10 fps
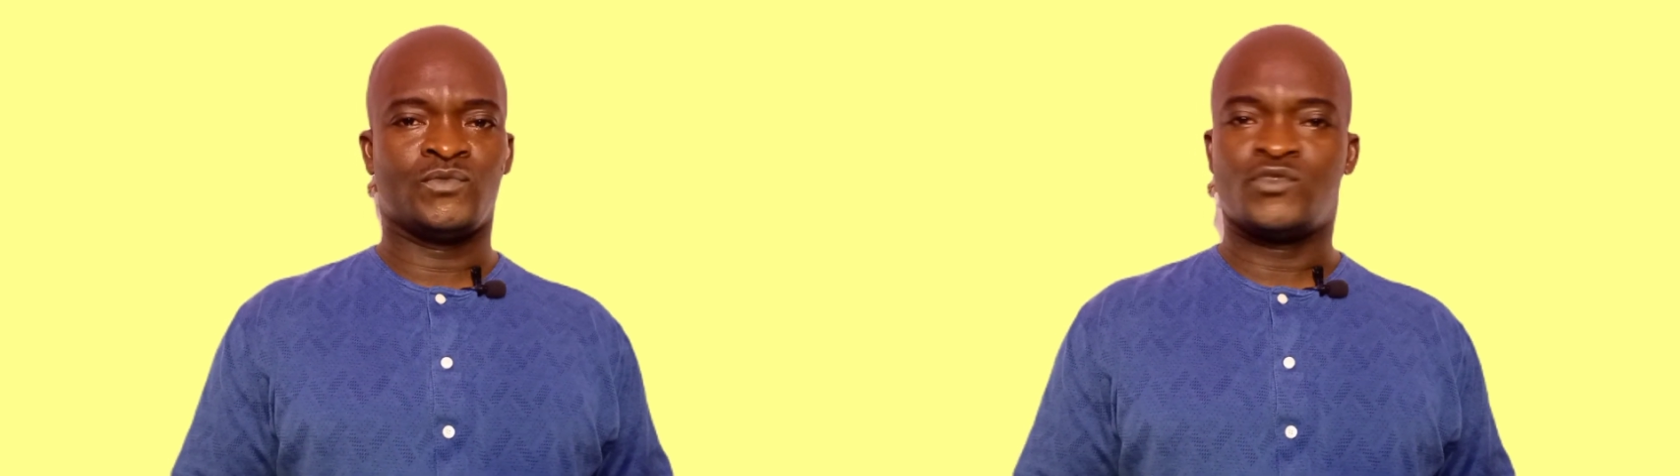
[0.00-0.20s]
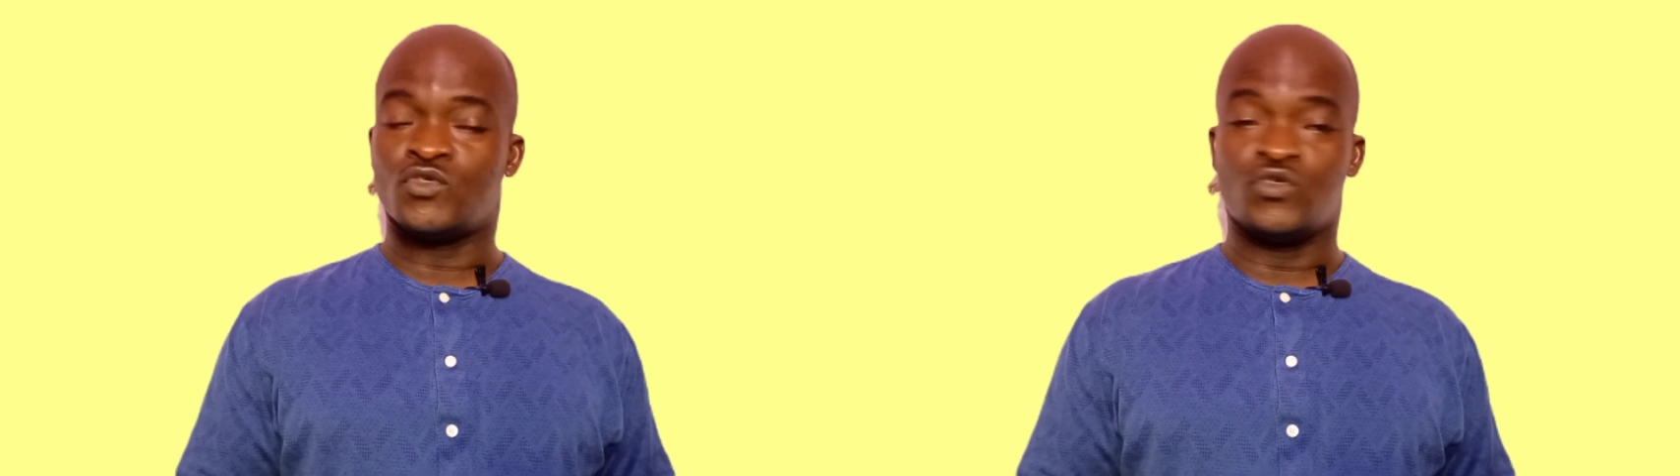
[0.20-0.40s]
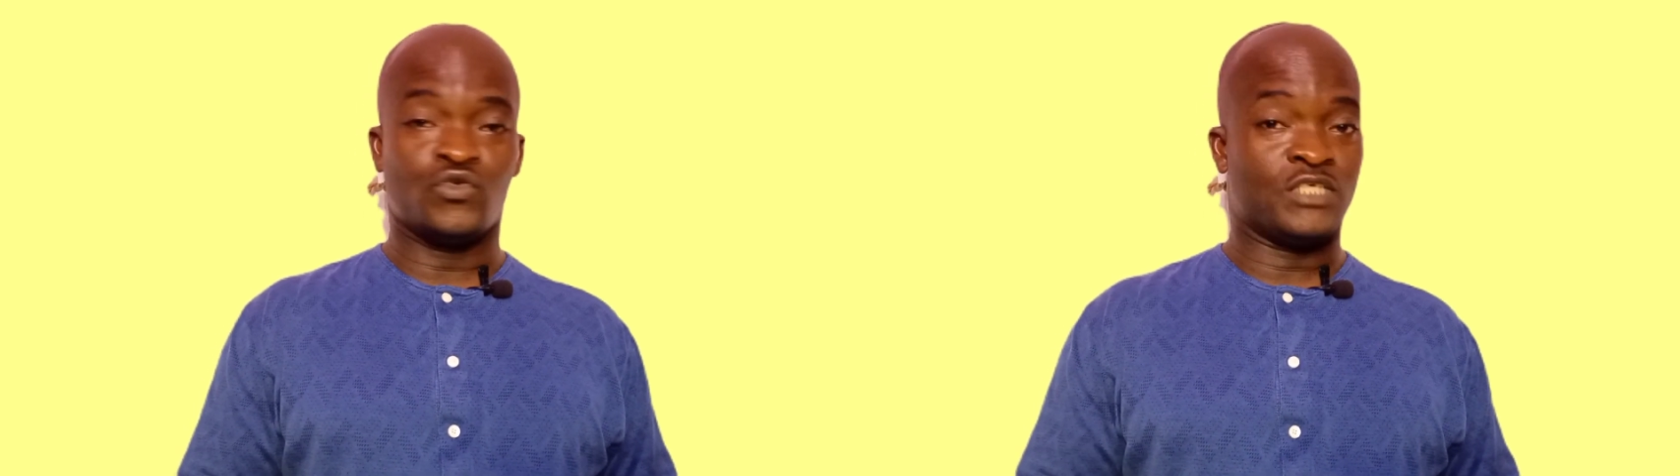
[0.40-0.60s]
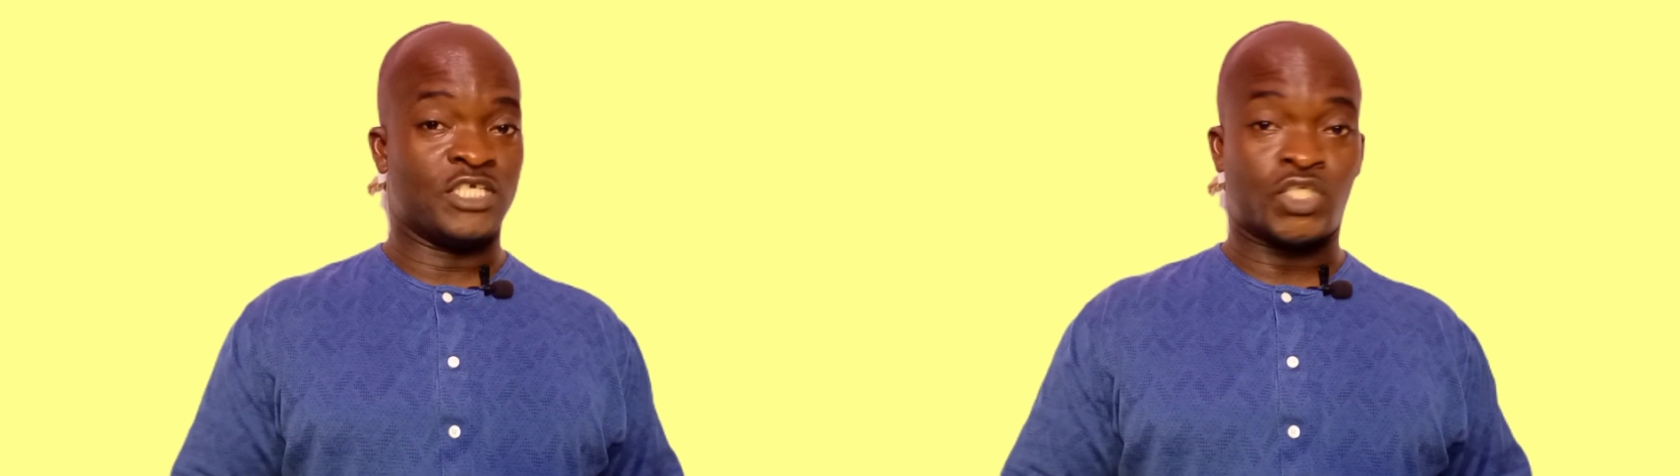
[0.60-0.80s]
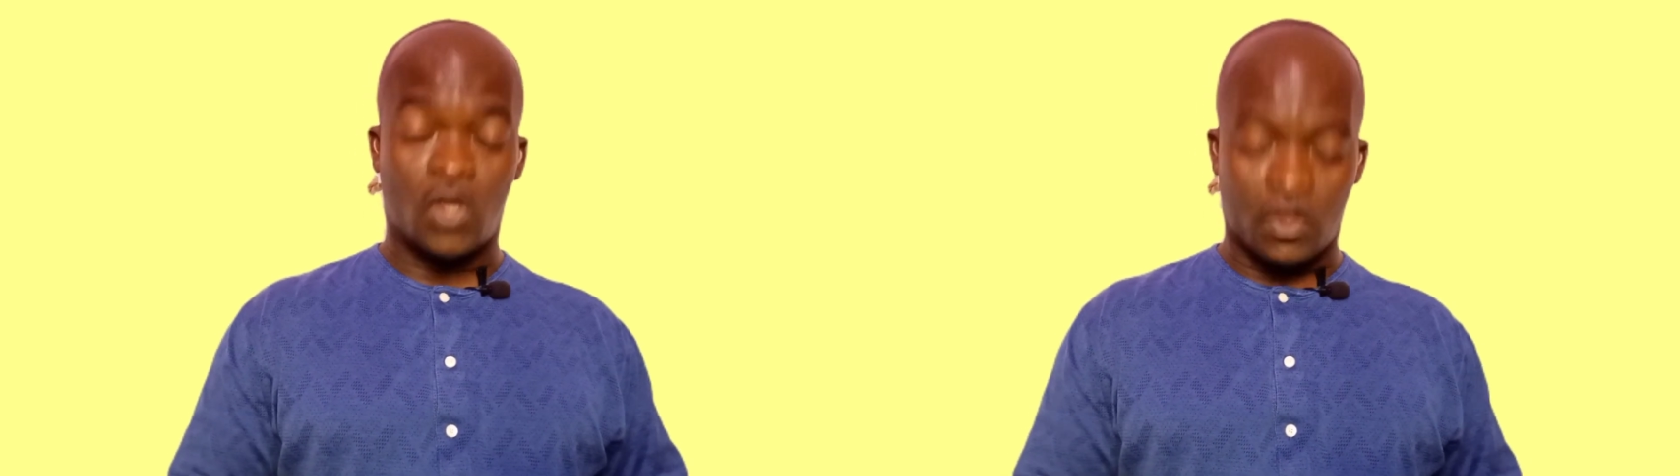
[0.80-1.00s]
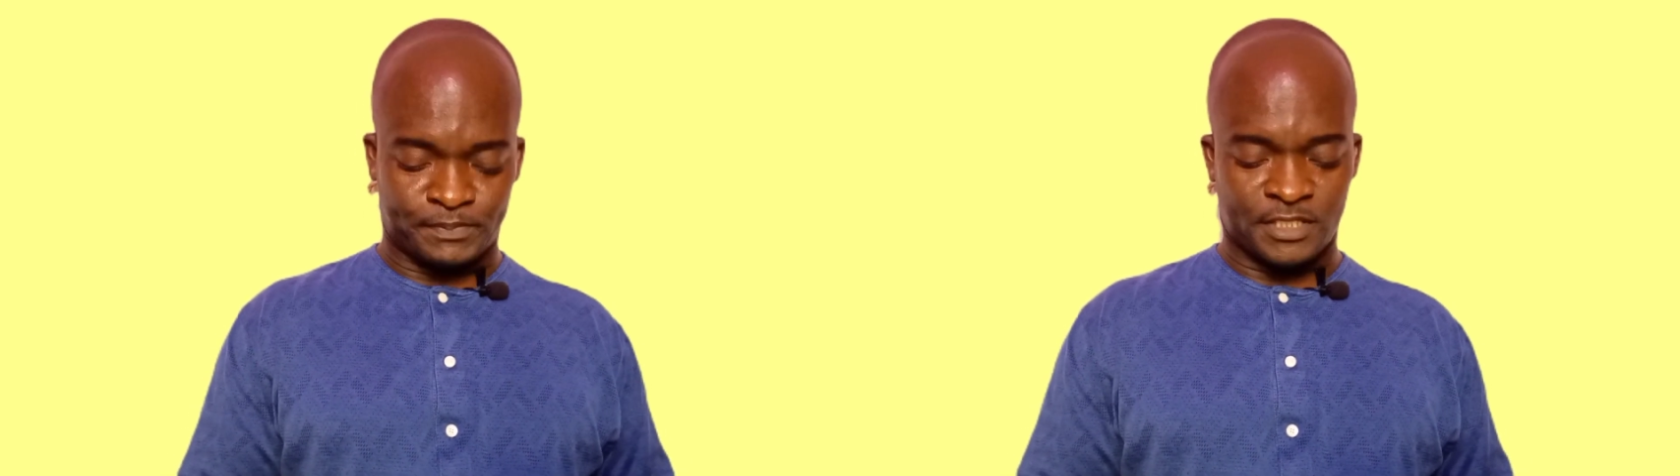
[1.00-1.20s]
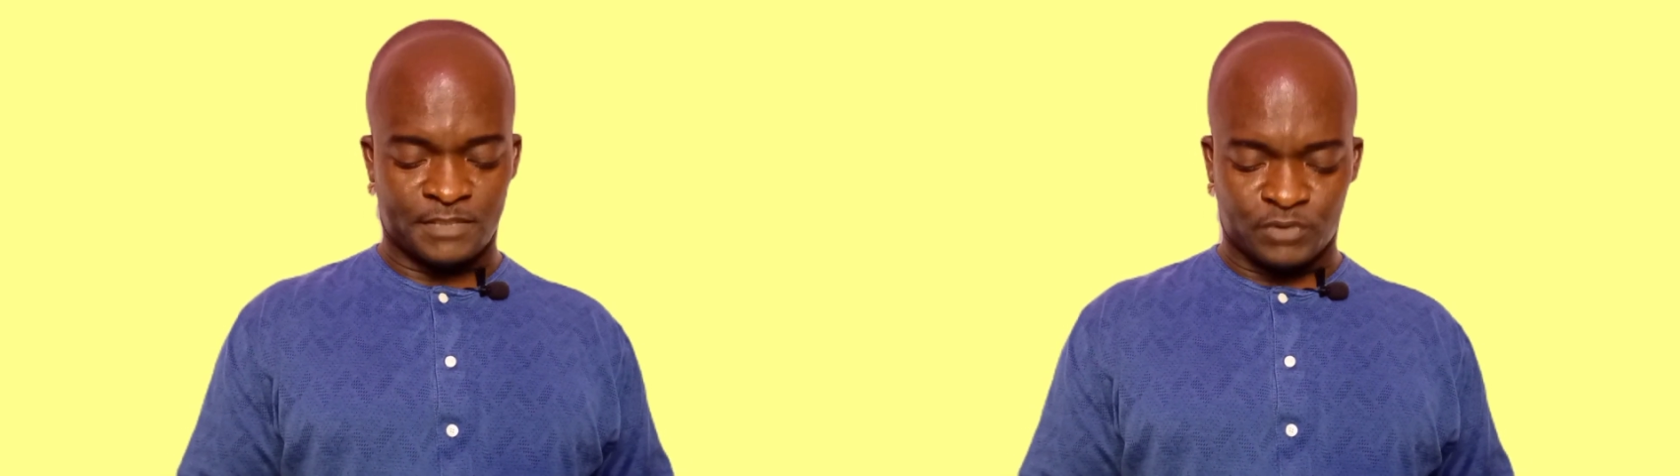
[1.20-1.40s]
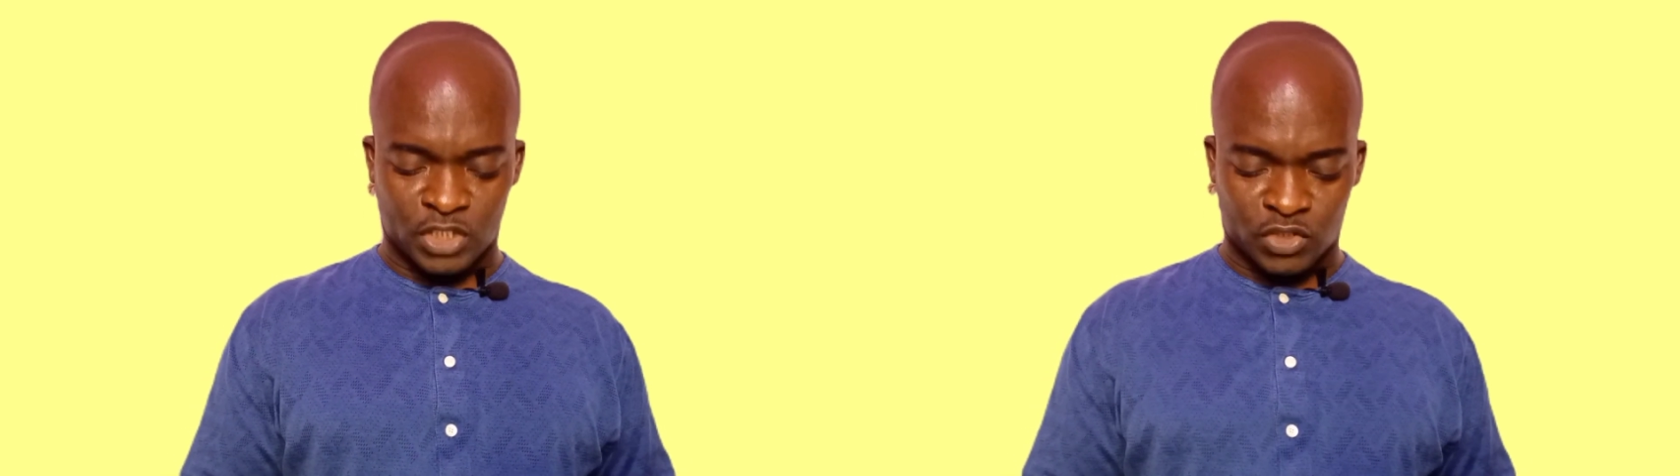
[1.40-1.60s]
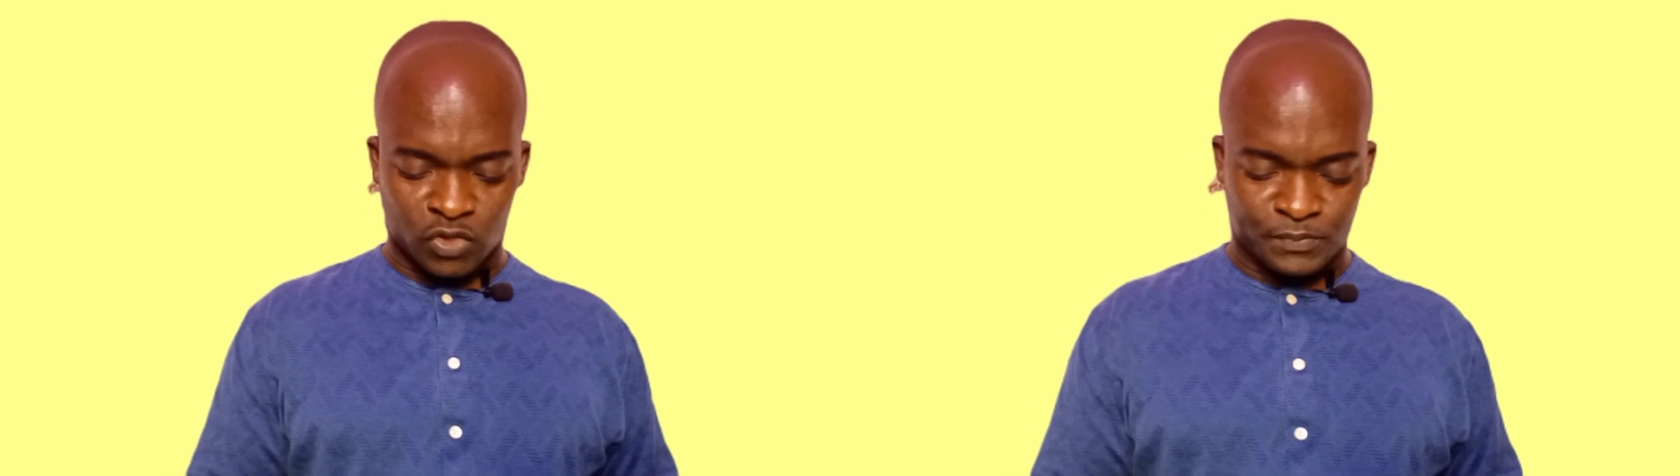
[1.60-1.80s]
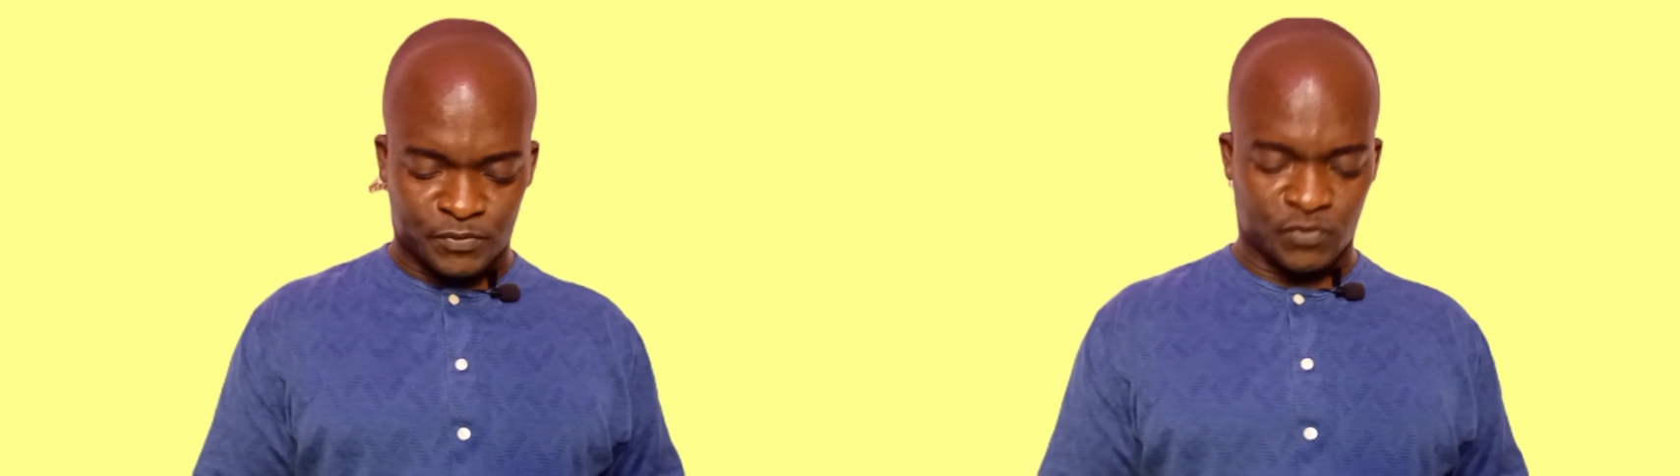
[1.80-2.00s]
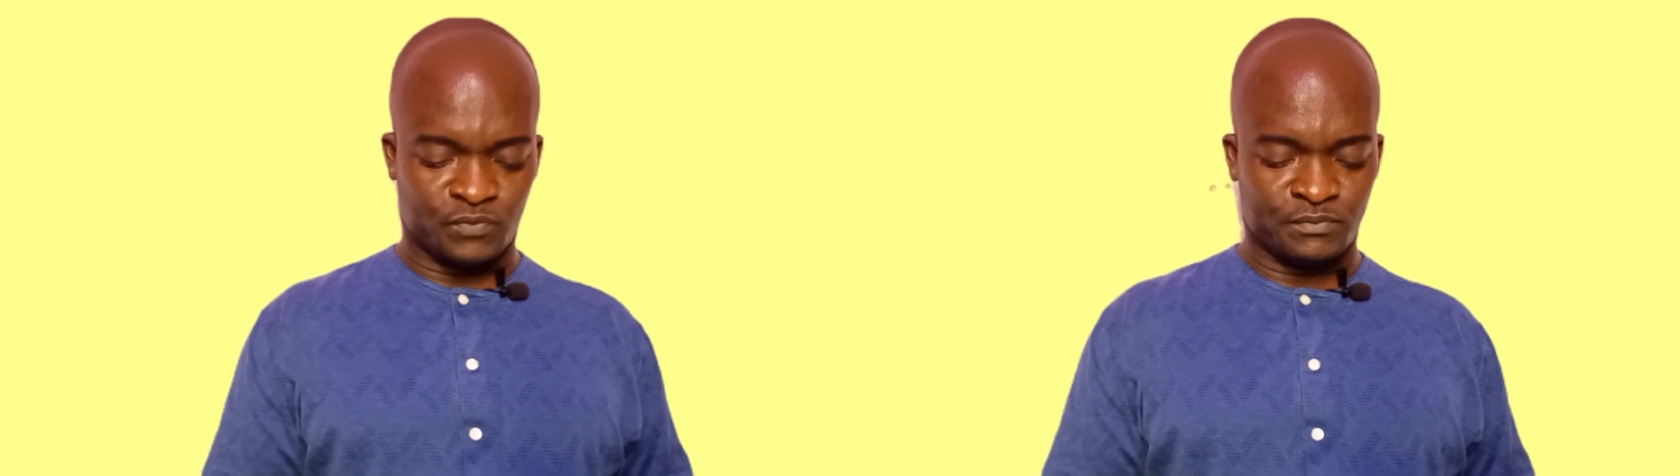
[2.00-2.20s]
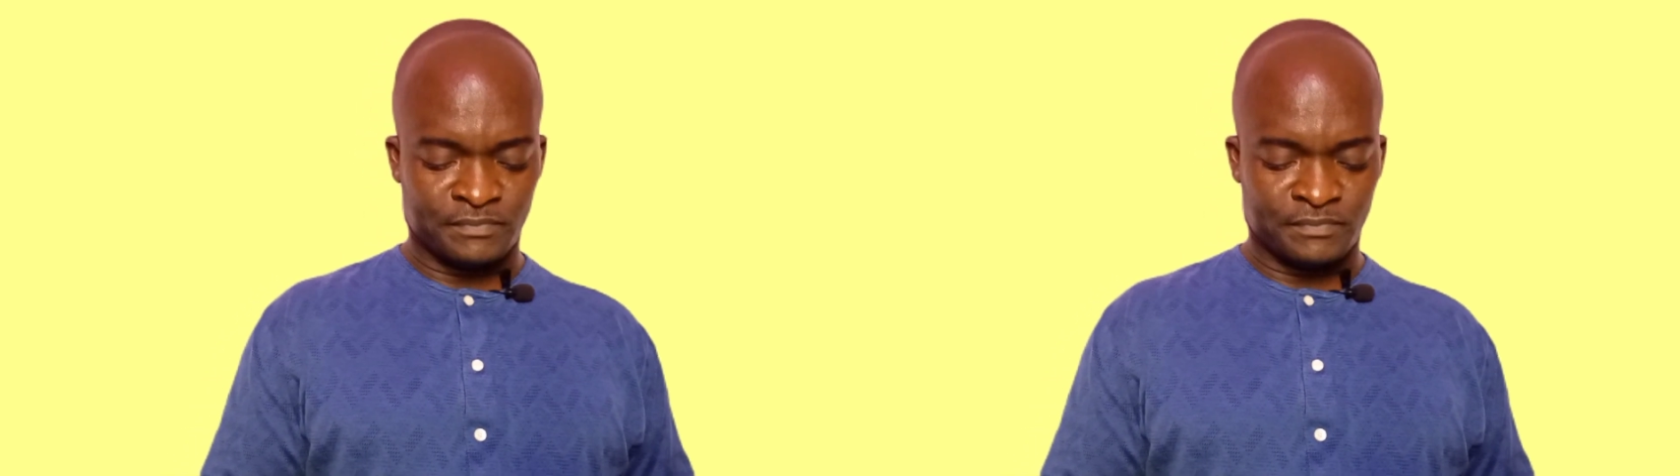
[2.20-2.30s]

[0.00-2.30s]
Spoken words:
So they stopped. They put a stop to.